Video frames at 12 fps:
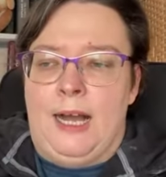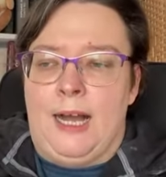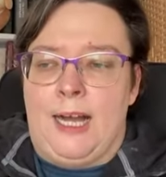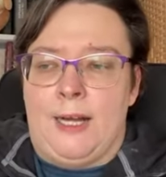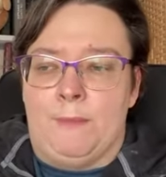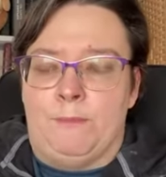
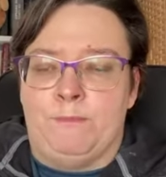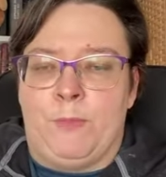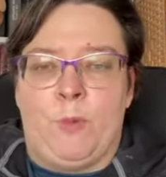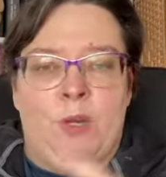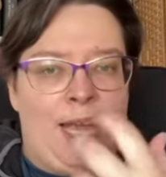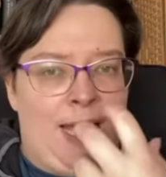
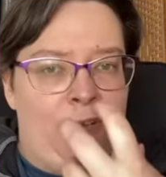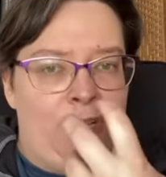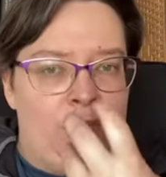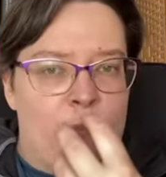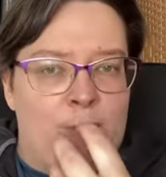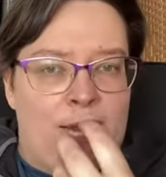But when you have it
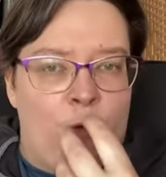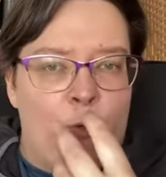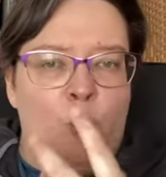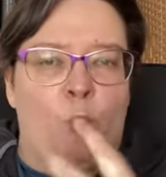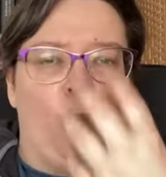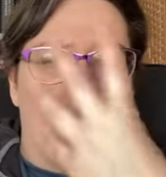in your
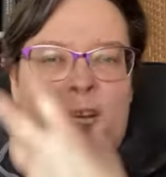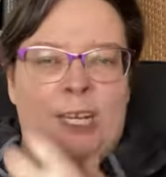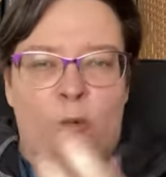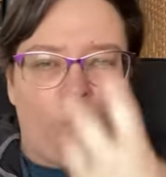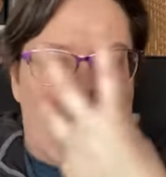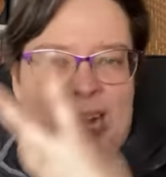mouth, work
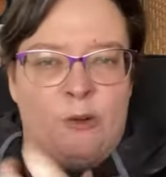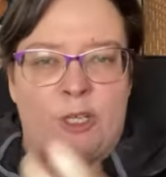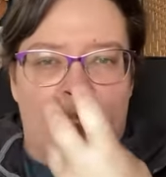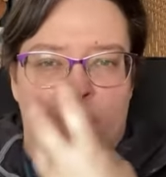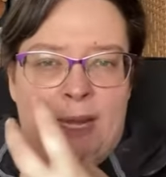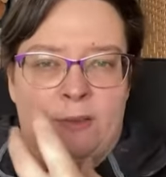it around
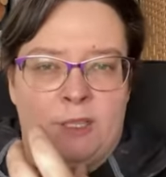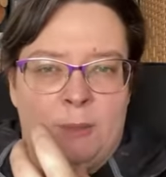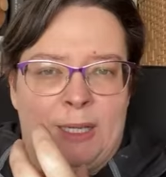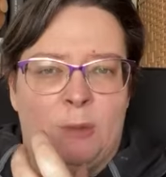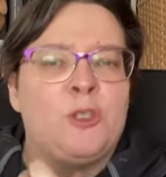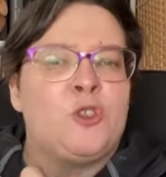in your mouth a
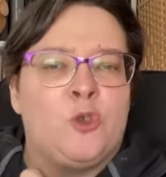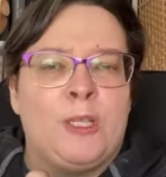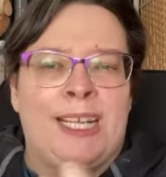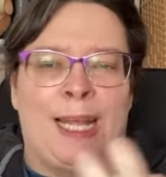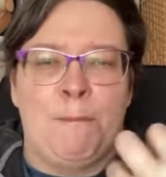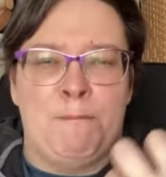little bit. Almost
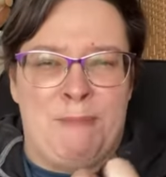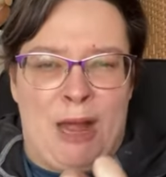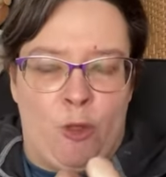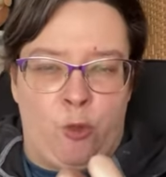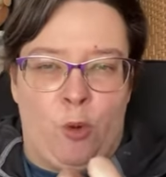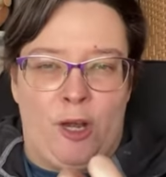treat it like
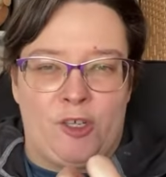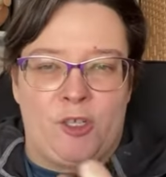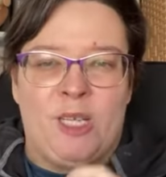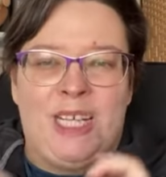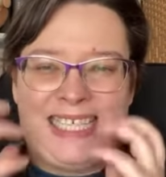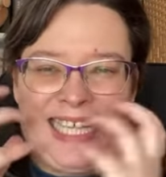
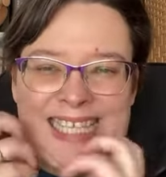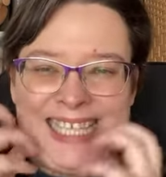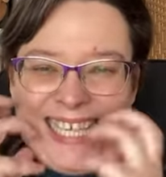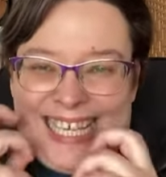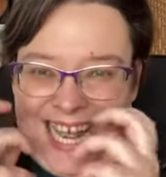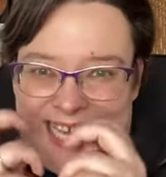mouthwash, because that's
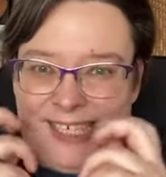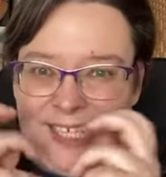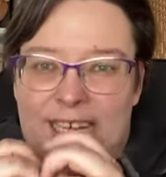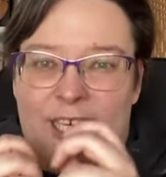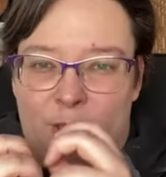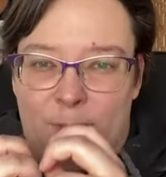
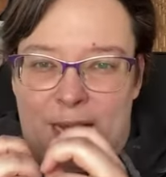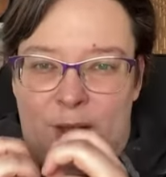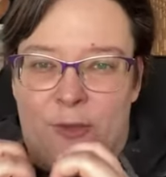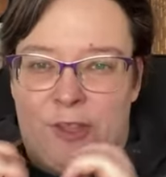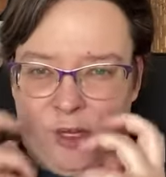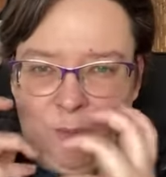degassing it in your
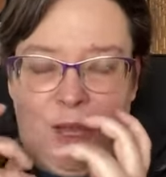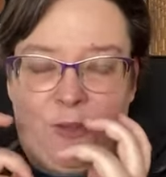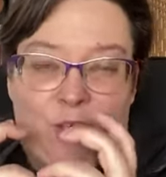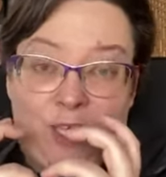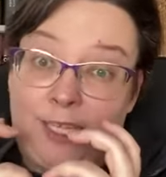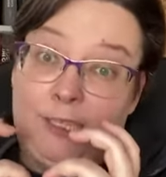mouth. And your
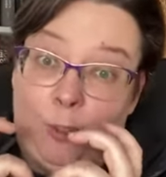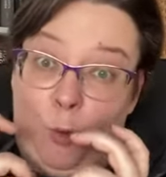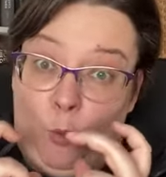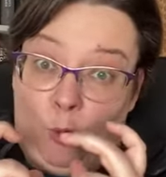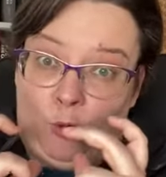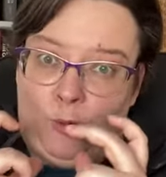mouth's going to get a
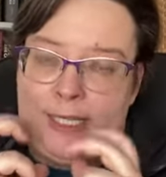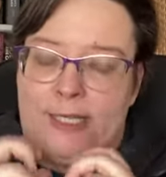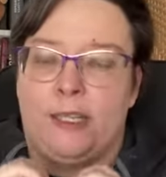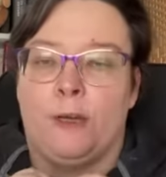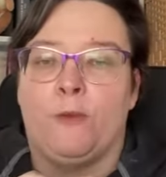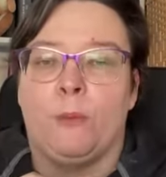little
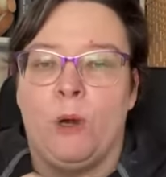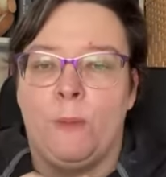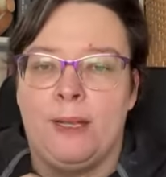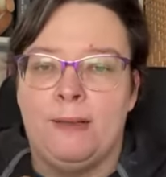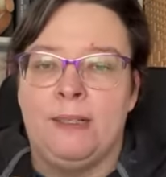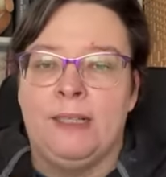crazy there for a
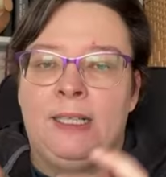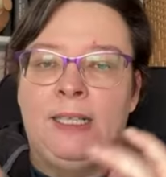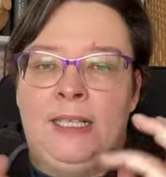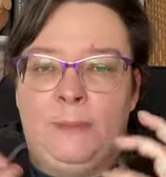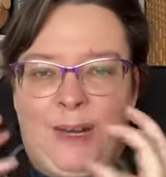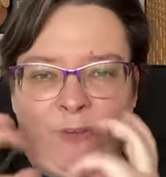moment.
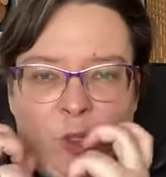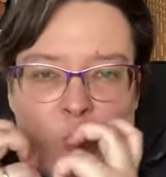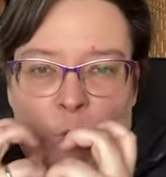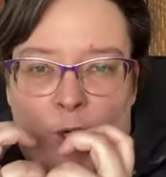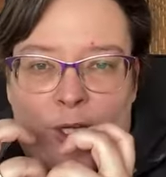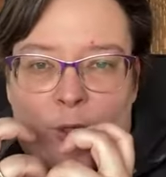But after you
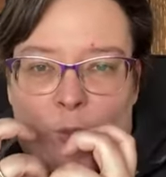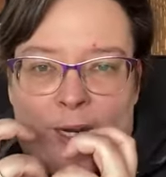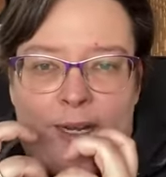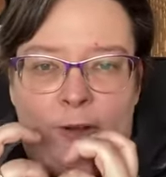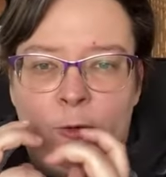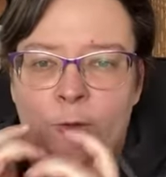work it
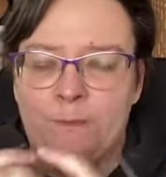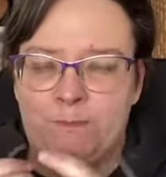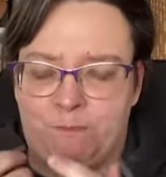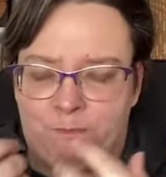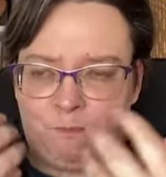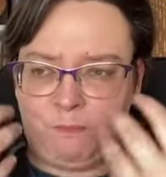around,
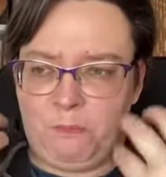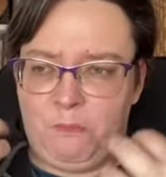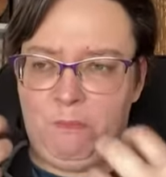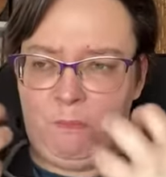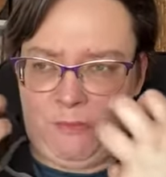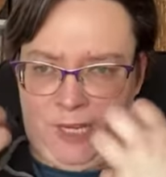
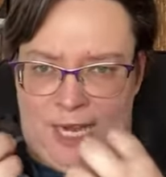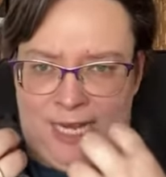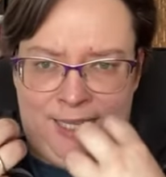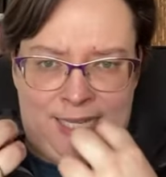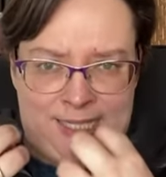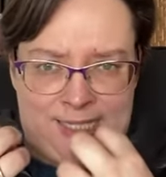
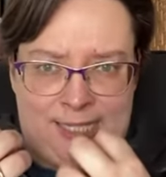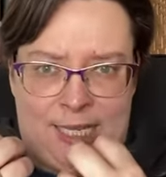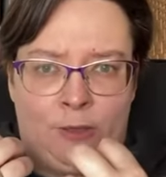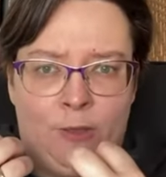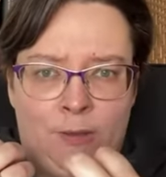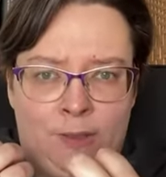kind of let it
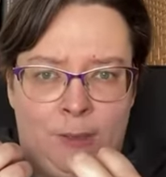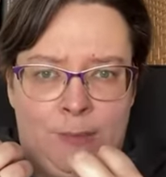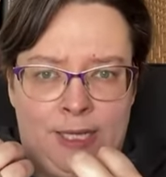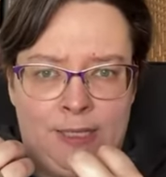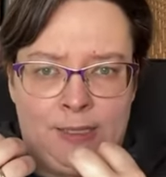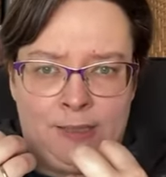settle a
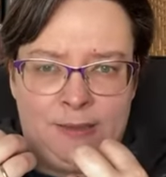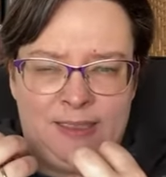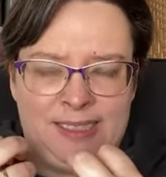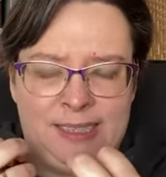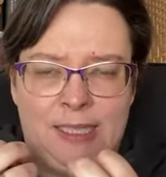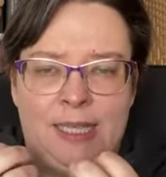bit,
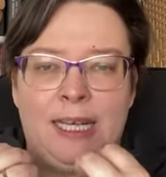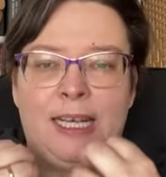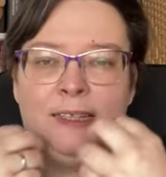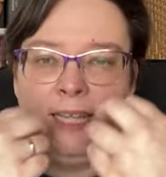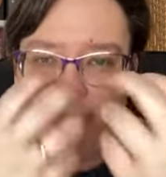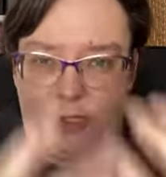
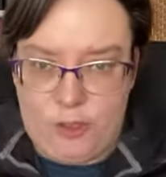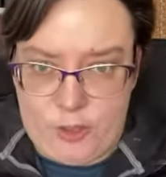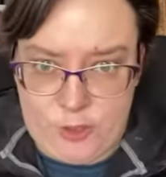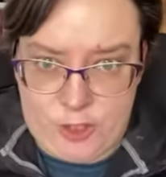then you do